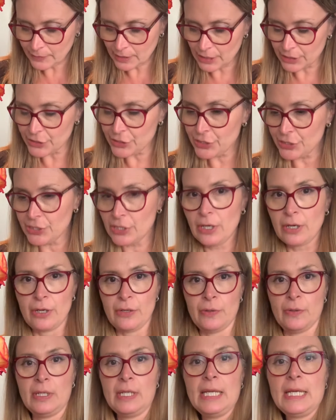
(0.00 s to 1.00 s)
So
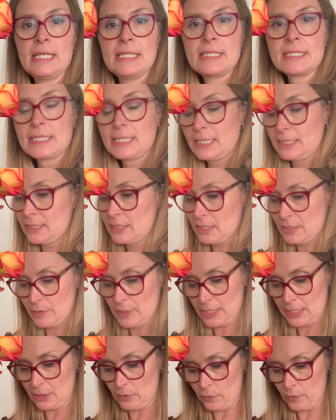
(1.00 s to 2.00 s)
let's get
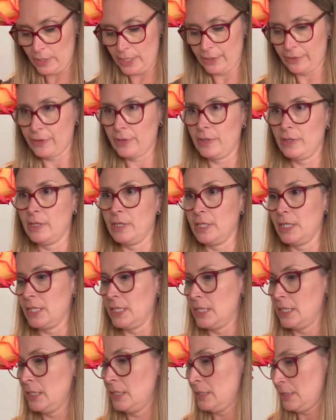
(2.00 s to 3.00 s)
going with
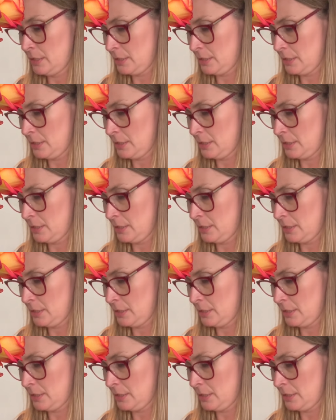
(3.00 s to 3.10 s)
the